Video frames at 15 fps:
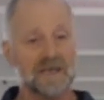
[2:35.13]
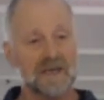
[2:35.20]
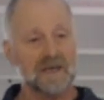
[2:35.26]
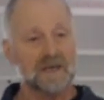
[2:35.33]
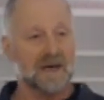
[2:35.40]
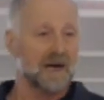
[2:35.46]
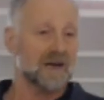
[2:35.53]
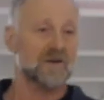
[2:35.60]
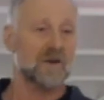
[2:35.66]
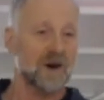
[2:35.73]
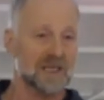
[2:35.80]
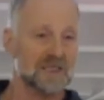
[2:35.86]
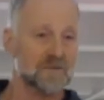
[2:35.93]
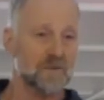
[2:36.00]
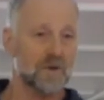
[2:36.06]
and
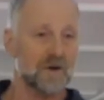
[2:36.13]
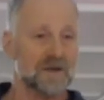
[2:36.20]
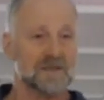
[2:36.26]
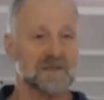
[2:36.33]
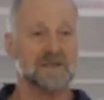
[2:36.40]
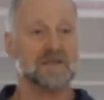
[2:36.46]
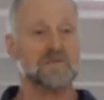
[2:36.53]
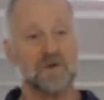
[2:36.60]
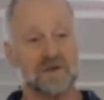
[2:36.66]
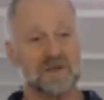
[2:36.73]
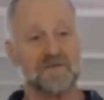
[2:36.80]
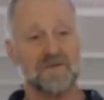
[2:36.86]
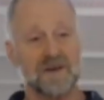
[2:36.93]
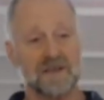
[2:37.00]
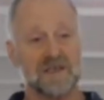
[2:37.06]

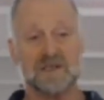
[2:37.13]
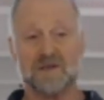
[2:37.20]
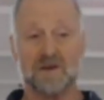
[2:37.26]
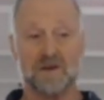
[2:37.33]
personal fitness,